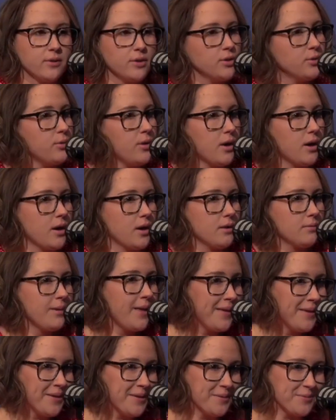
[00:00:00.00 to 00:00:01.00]
you are,
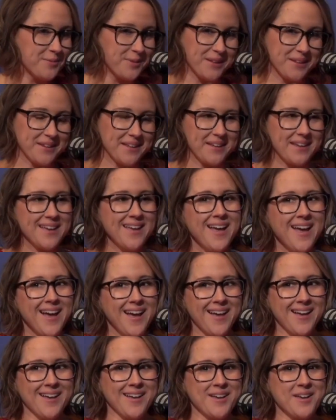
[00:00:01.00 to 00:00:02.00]
really.
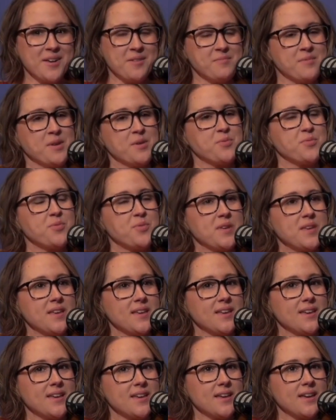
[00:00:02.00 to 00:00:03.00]

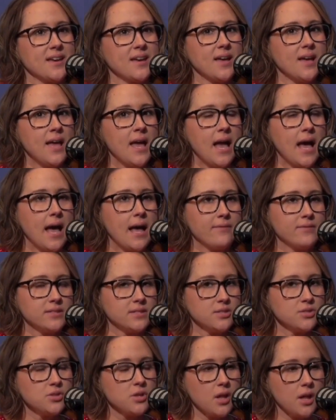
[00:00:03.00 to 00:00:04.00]
We have a
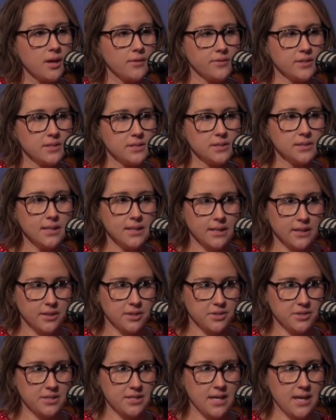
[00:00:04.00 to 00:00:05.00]
central office in
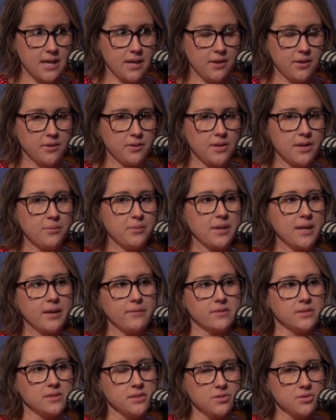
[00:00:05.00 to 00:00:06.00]
Hagerstown, and we have
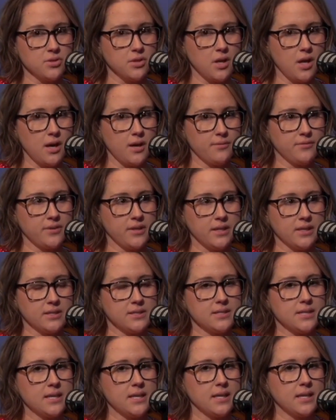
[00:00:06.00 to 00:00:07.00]
a central
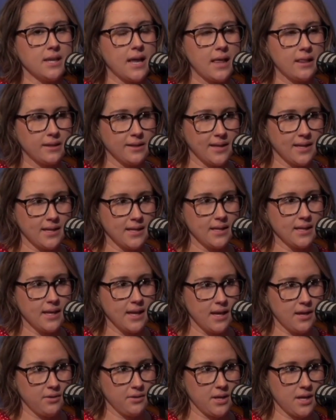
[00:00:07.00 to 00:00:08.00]
office in Allegheny
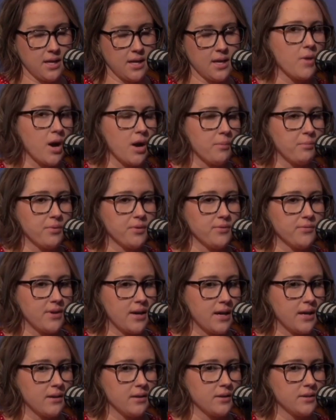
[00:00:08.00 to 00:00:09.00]
County. Our
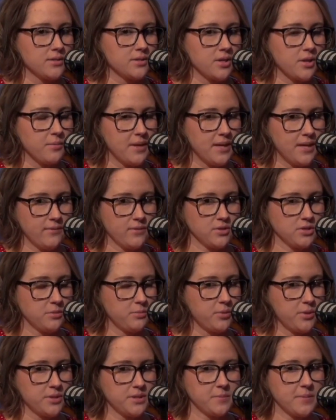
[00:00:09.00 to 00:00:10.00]
providers, our behavior
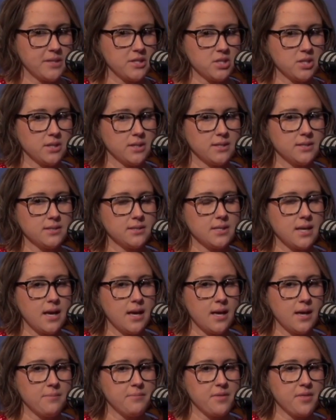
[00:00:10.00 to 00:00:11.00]
support specialists,
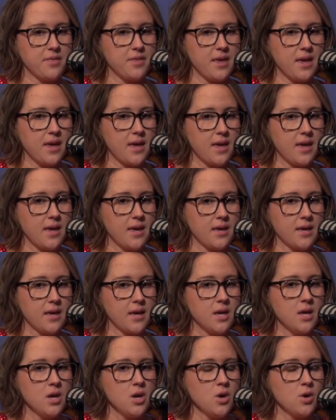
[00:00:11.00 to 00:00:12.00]
they
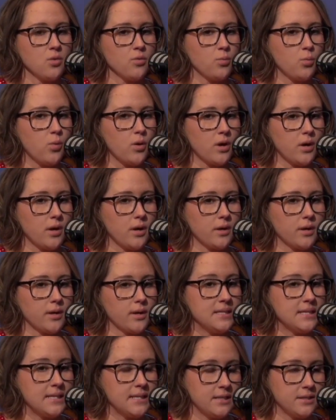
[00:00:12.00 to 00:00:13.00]
work
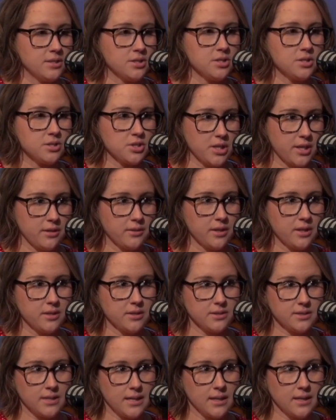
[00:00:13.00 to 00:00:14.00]
in childcare
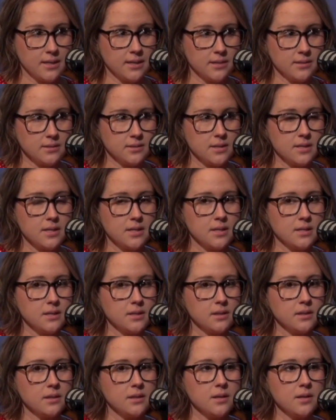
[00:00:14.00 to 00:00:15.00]
settings,
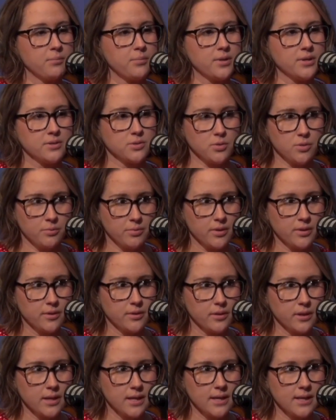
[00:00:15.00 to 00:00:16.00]
in preschool
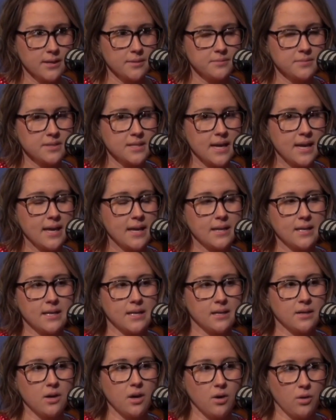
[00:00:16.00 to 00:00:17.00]
programs, and
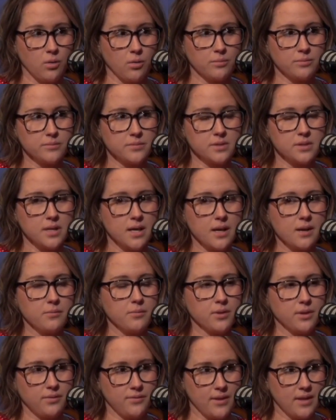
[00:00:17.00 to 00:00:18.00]
in homes
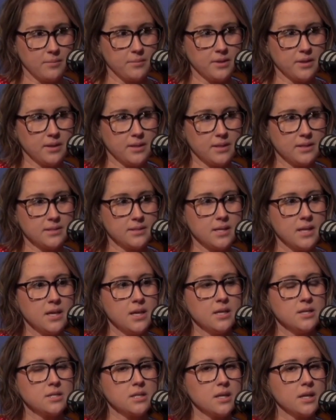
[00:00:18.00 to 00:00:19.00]
with families
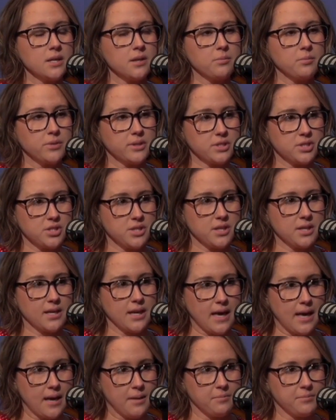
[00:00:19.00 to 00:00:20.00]
to kind of bridge the
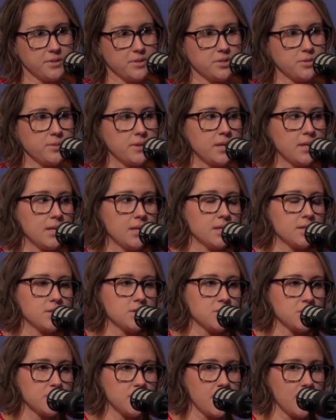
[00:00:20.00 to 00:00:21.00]
gap between
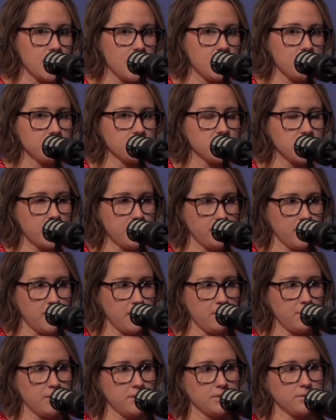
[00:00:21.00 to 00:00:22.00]

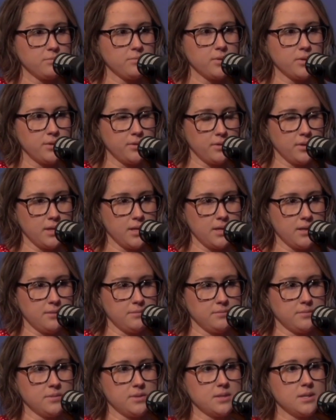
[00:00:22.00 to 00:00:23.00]
childcare
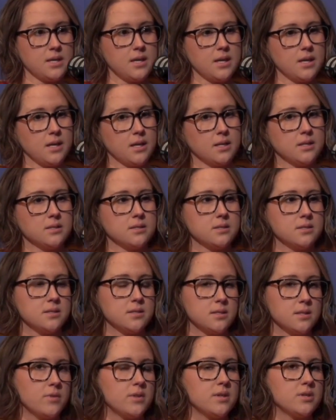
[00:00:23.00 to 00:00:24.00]
programs
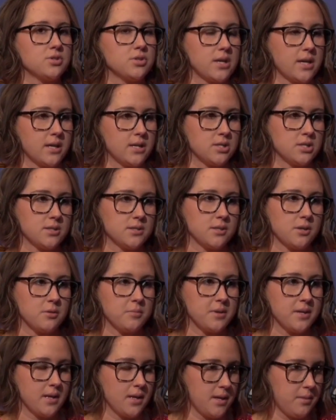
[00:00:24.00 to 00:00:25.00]
and the strategies that are
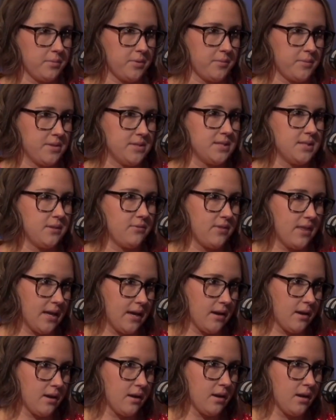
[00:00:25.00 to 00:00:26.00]
being implemented
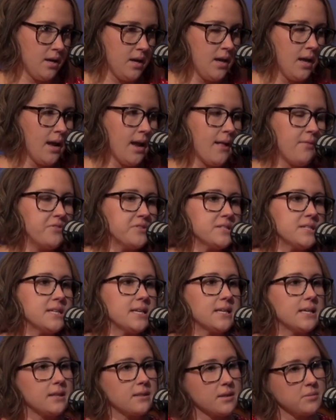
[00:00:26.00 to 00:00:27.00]
there, and then
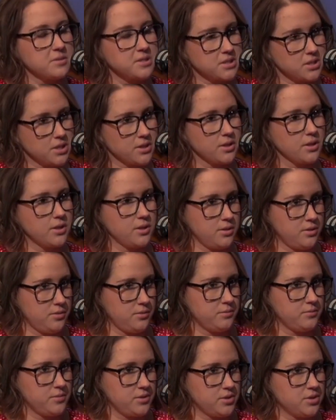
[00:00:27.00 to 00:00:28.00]
taking them into the
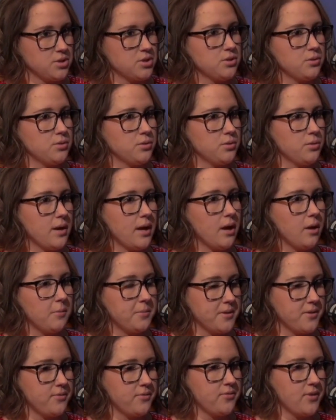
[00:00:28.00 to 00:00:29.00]
homes to
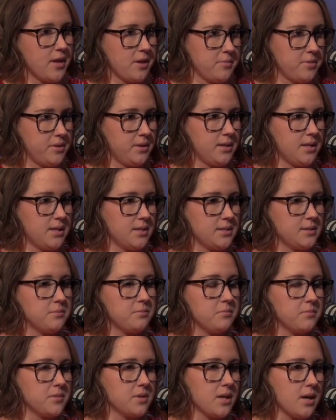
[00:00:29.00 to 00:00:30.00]
help the families
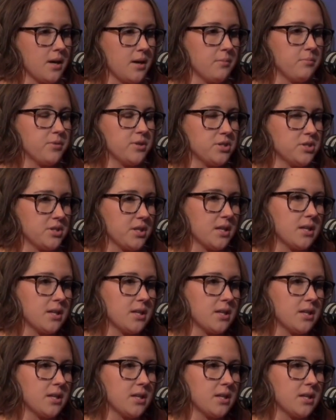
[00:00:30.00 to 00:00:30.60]
bridge the